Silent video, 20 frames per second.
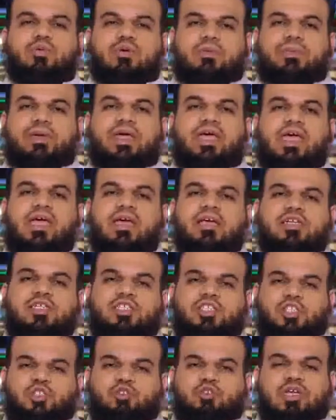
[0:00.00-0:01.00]
So they are
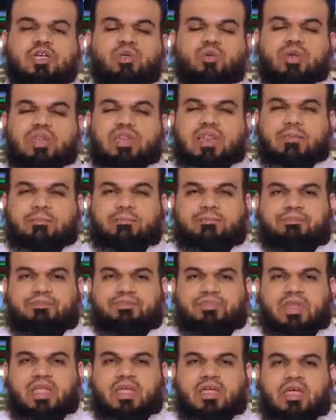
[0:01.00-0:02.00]
hiding, and that
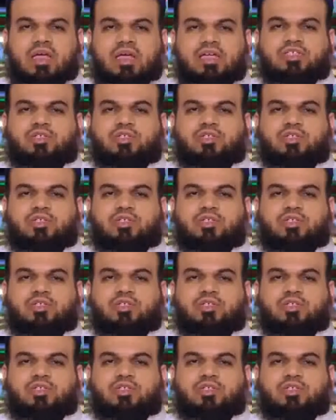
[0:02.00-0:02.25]
is where they are